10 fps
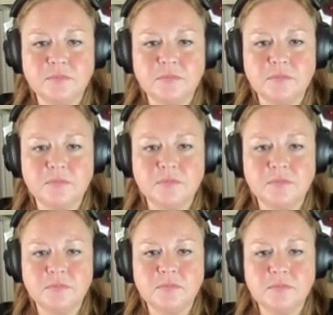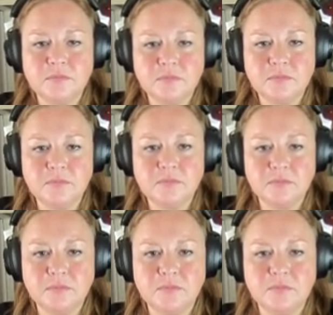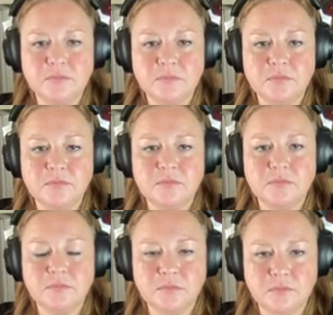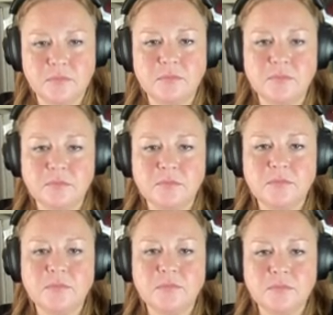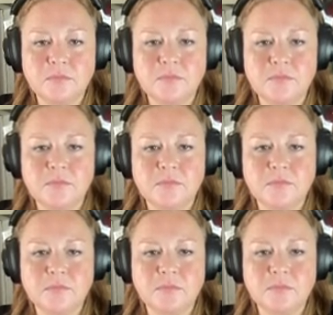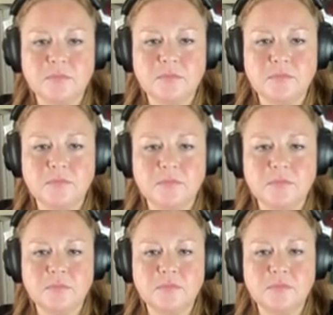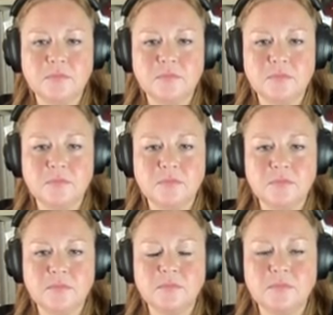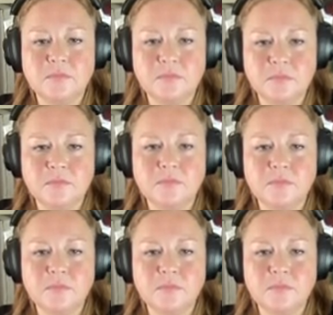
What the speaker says: This person isn't speaking.